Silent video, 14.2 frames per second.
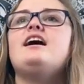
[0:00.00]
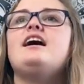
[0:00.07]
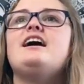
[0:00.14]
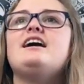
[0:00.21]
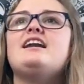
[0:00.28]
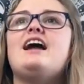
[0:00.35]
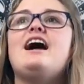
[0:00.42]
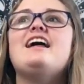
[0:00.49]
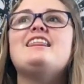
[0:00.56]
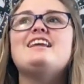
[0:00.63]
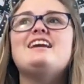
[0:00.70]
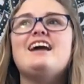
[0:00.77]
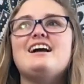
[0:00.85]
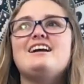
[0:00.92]
and I
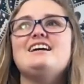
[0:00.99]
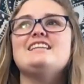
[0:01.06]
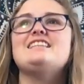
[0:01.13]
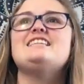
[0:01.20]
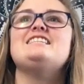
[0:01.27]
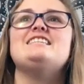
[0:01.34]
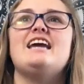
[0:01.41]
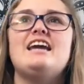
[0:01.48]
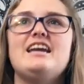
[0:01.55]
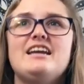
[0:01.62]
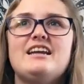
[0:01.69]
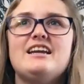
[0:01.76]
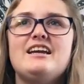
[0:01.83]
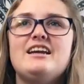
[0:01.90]
think I got the
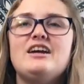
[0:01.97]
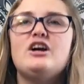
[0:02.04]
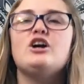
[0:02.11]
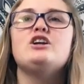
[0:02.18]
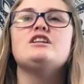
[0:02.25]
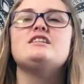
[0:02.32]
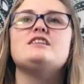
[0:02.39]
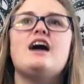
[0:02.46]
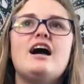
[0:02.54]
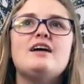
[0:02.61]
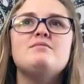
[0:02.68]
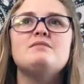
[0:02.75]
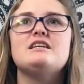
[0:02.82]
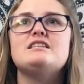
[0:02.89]
date or the
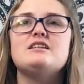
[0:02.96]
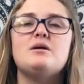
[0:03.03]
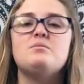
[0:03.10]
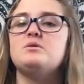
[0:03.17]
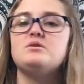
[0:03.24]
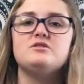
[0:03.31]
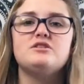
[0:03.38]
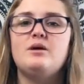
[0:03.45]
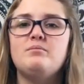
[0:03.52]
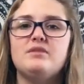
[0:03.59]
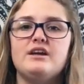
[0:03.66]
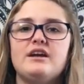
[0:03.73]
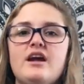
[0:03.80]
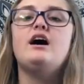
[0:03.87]
time mixed up or
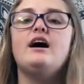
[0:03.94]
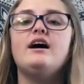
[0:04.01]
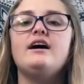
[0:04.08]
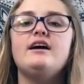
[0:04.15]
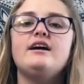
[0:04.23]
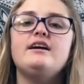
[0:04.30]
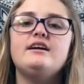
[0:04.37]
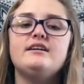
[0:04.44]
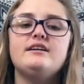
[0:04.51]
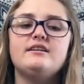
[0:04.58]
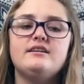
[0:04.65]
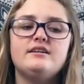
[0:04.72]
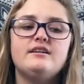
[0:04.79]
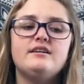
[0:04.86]
something. I
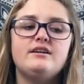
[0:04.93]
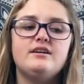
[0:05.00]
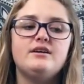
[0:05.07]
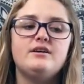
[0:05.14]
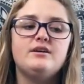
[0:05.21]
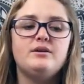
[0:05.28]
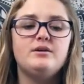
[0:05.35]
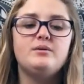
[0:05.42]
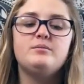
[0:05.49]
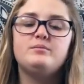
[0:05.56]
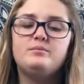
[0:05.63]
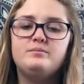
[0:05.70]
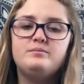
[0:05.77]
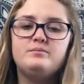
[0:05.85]

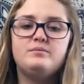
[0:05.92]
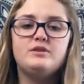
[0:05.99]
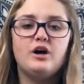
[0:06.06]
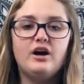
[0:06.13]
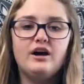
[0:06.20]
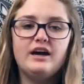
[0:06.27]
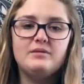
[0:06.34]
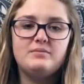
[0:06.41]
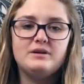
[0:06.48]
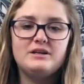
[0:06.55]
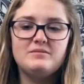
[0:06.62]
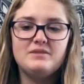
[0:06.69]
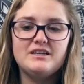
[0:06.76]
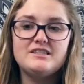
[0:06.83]
thought I
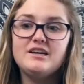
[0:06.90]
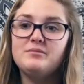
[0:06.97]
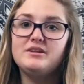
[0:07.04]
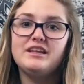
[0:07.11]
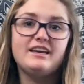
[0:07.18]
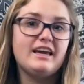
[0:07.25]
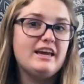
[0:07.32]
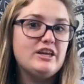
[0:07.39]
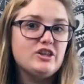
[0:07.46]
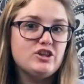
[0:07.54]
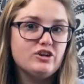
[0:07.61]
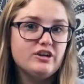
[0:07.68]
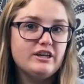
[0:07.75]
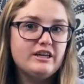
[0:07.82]
put in my time at like
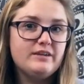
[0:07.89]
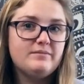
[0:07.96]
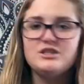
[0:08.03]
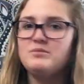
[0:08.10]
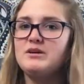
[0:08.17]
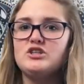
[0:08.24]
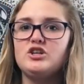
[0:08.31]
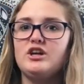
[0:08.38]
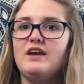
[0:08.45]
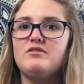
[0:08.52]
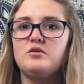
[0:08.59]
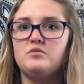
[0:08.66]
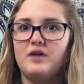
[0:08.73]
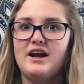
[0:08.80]
8:30, so make sure you
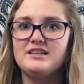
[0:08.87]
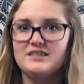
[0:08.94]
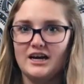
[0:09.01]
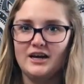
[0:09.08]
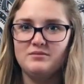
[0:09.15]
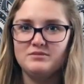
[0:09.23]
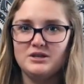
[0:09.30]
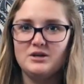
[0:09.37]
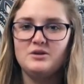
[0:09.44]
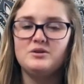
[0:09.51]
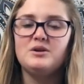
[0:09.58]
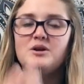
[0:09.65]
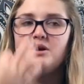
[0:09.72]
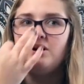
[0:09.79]
have the right time
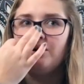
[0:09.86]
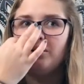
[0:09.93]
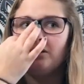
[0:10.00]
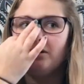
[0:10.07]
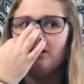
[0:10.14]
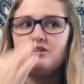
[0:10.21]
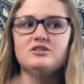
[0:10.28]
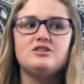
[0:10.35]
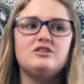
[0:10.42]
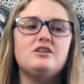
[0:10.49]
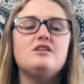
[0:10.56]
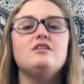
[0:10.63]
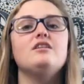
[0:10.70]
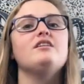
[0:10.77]
zone or else
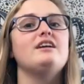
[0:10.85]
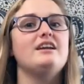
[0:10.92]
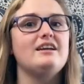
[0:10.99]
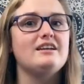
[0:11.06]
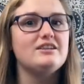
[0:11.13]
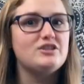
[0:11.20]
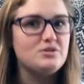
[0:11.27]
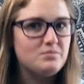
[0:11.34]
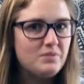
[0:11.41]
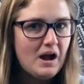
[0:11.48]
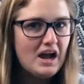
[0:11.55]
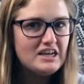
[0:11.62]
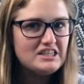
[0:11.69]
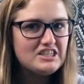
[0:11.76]
you're going to get a
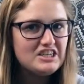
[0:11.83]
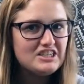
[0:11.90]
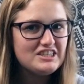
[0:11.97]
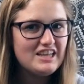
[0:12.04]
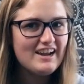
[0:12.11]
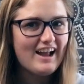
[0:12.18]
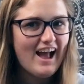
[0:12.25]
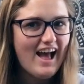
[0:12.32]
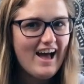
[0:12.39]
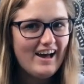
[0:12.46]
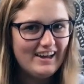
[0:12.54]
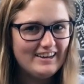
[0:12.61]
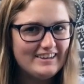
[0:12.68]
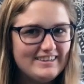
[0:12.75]
surprise just like
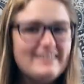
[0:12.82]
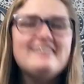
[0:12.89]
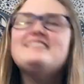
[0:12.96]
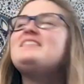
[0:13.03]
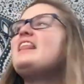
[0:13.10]
I did.